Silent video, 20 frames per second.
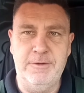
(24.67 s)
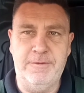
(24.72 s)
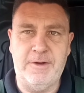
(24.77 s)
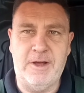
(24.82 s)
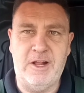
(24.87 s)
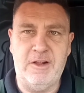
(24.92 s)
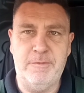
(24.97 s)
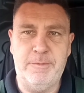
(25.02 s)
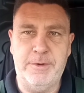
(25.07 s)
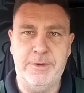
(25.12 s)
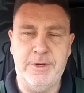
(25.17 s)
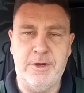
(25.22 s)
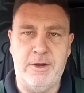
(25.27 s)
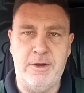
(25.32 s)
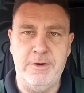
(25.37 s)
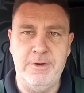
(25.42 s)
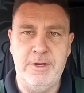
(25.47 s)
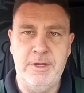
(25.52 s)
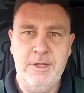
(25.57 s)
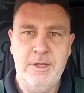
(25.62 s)
valve put
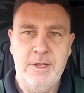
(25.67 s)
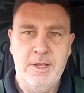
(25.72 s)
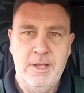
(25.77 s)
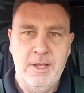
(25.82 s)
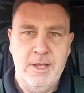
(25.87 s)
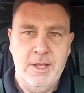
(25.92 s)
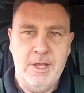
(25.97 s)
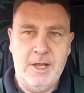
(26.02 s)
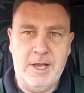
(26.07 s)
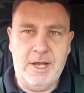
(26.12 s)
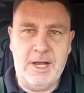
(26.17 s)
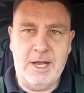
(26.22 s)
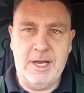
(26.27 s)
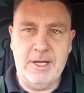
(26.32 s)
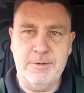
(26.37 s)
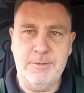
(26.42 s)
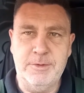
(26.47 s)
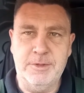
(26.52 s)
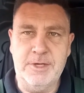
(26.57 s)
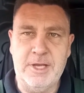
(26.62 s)
on
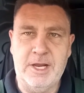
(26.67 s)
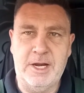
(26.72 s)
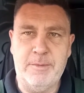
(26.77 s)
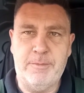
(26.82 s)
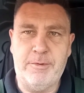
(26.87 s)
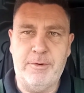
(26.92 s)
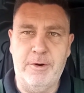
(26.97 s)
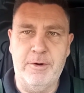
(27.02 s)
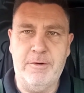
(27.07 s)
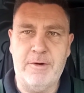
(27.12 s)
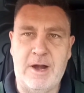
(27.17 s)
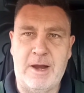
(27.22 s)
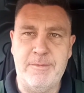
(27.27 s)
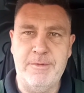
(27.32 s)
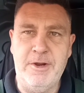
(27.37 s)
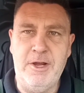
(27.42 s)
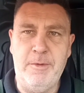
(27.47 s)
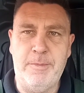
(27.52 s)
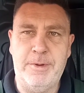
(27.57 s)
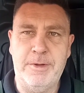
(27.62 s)
and we'll get it programmed
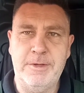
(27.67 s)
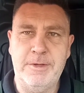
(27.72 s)
up